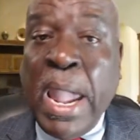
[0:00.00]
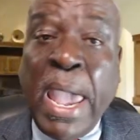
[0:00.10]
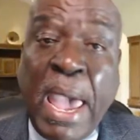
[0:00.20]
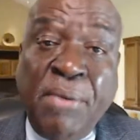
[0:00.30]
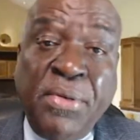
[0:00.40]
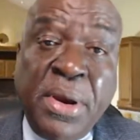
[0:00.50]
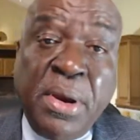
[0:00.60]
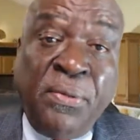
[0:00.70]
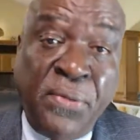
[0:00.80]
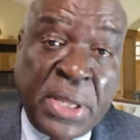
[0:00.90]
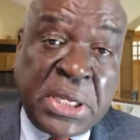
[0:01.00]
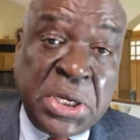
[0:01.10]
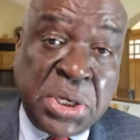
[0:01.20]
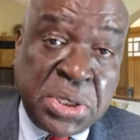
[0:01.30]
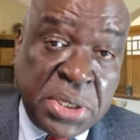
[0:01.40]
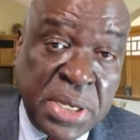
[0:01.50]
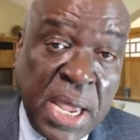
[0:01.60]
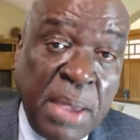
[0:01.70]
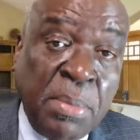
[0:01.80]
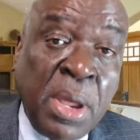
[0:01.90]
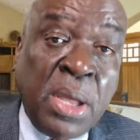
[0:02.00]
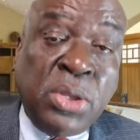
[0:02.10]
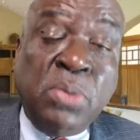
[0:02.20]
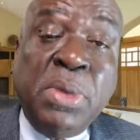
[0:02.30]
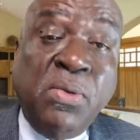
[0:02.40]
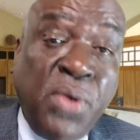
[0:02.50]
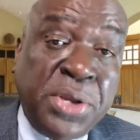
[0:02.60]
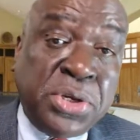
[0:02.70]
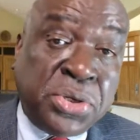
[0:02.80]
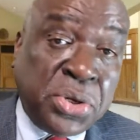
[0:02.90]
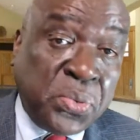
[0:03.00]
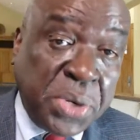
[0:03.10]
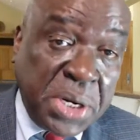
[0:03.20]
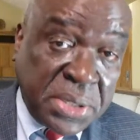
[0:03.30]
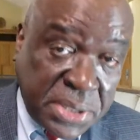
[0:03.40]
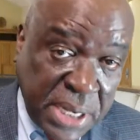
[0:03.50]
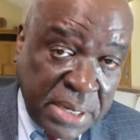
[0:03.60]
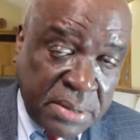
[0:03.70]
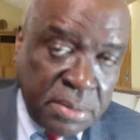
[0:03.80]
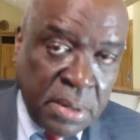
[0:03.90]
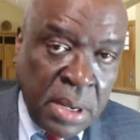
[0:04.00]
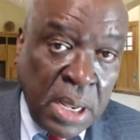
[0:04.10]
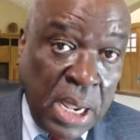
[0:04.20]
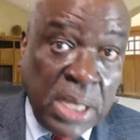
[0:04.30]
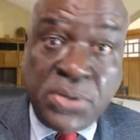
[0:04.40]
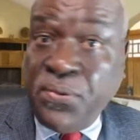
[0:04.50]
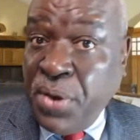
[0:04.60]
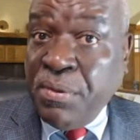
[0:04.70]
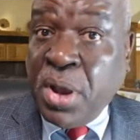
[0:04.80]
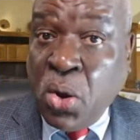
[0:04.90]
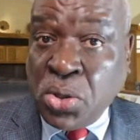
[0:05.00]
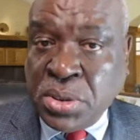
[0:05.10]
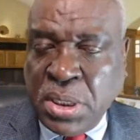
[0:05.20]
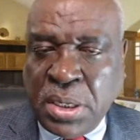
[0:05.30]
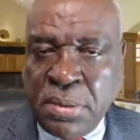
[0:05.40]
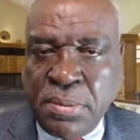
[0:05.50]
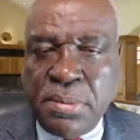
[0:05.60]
Having a fictitious name to be registered with the state is very costly.